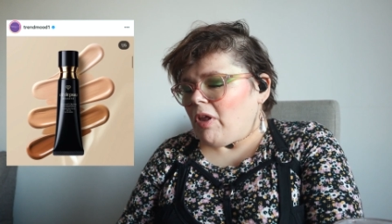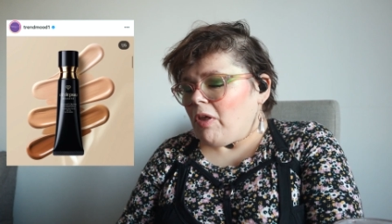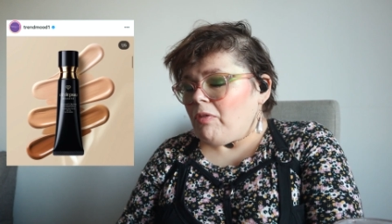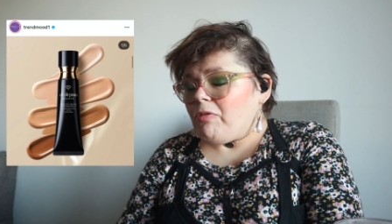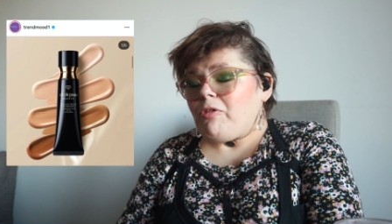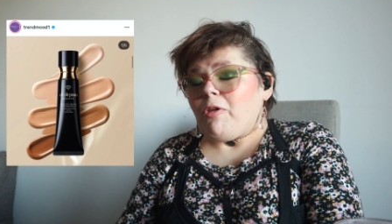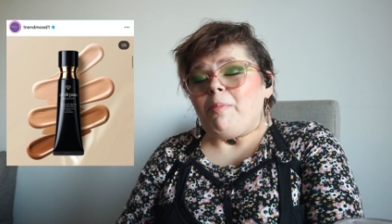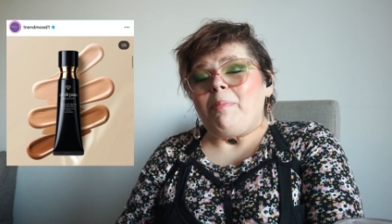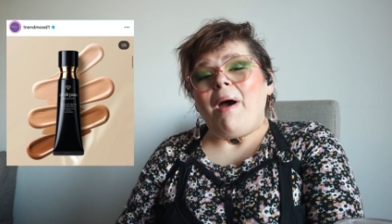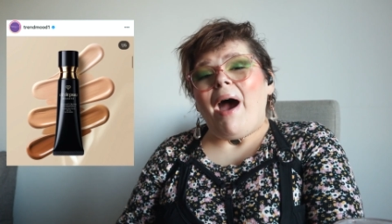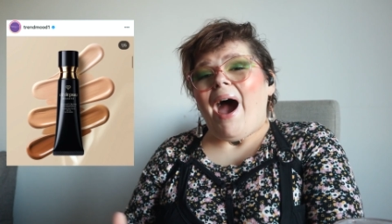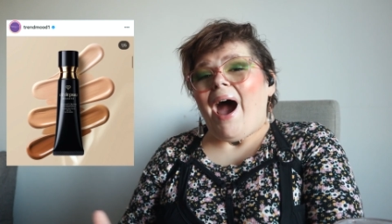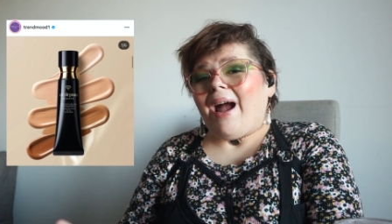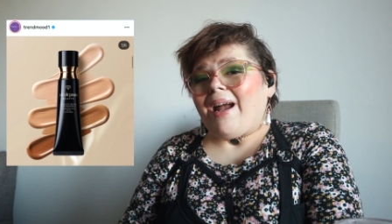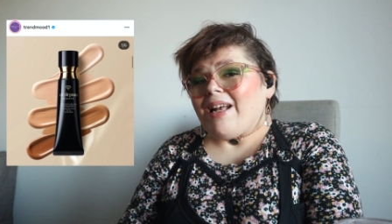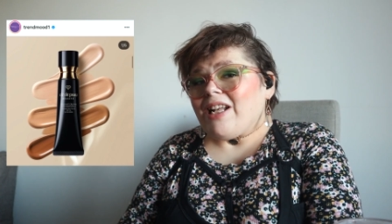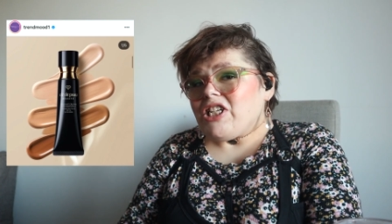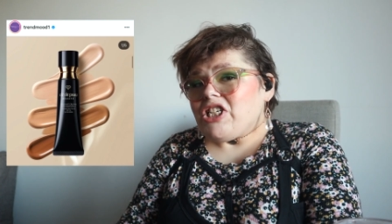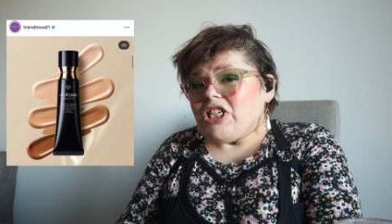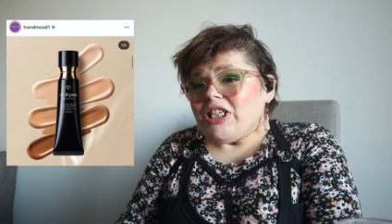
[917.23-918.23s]
The
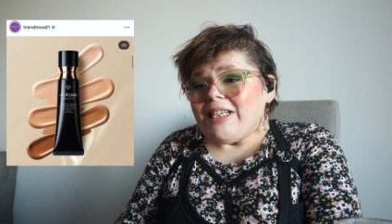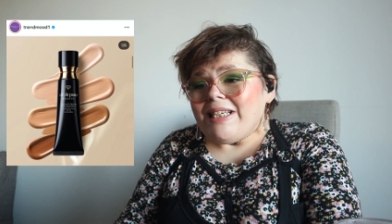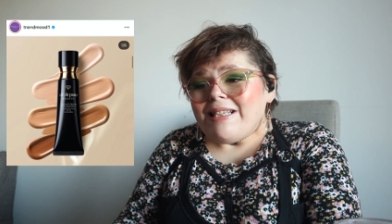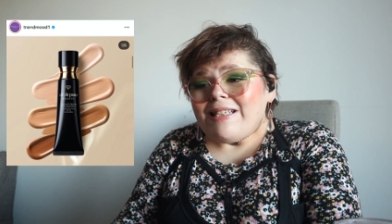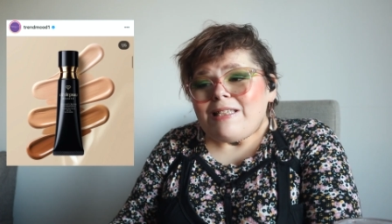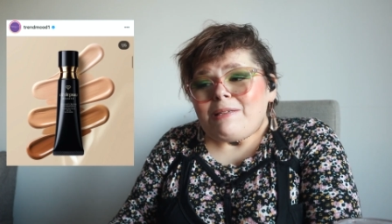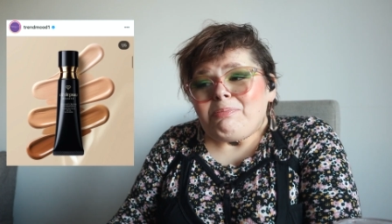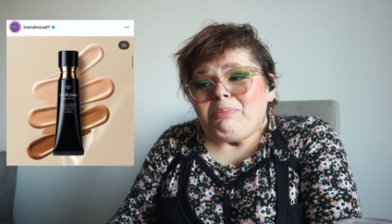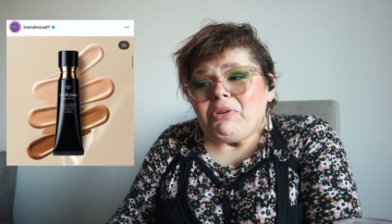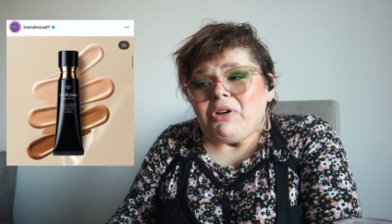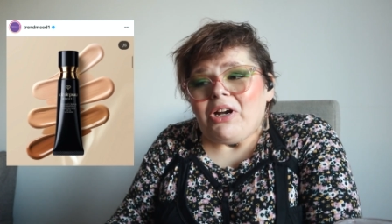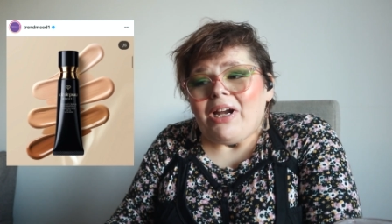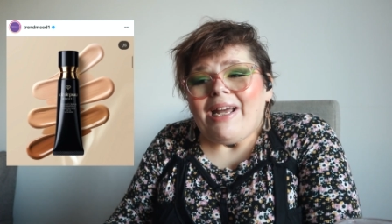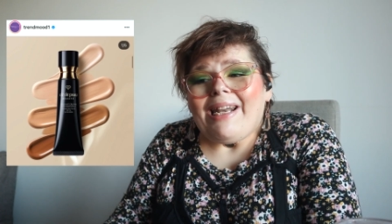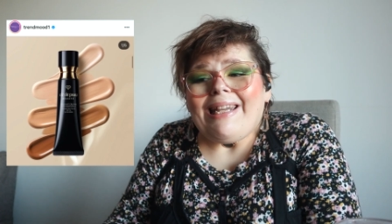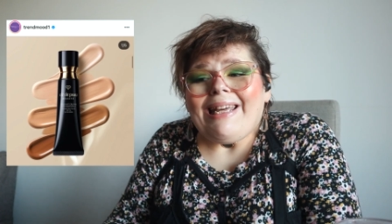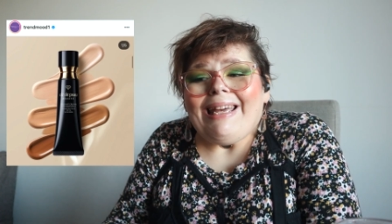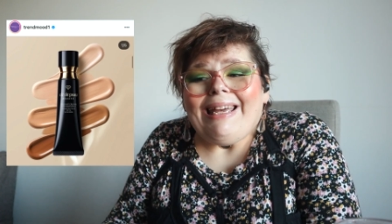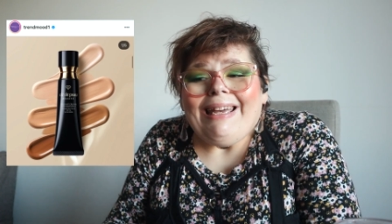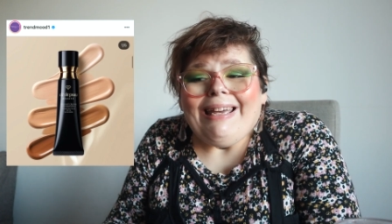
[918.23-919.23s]
packaging is
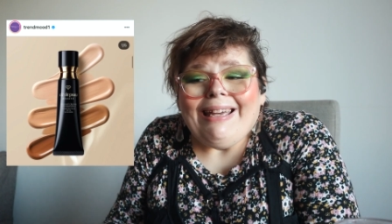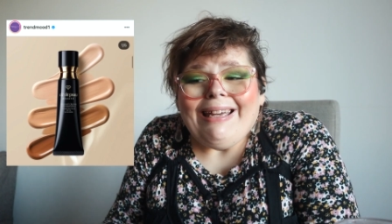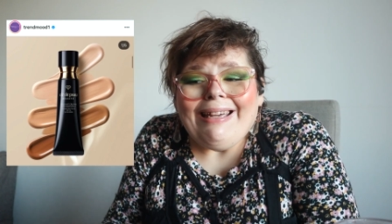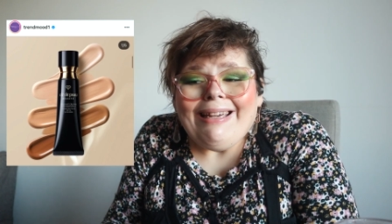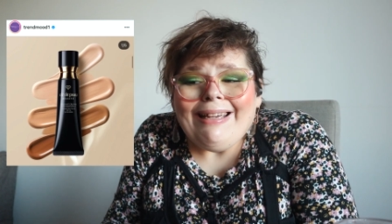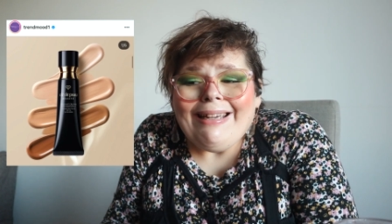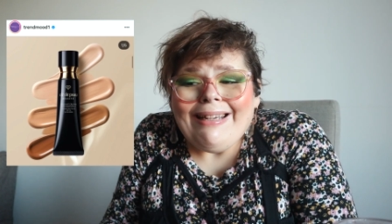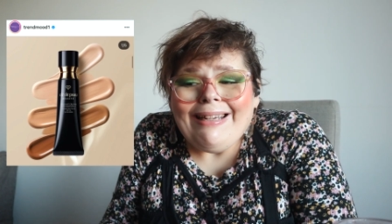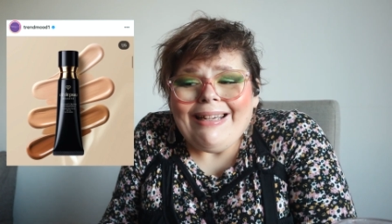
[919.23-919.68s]
pretty.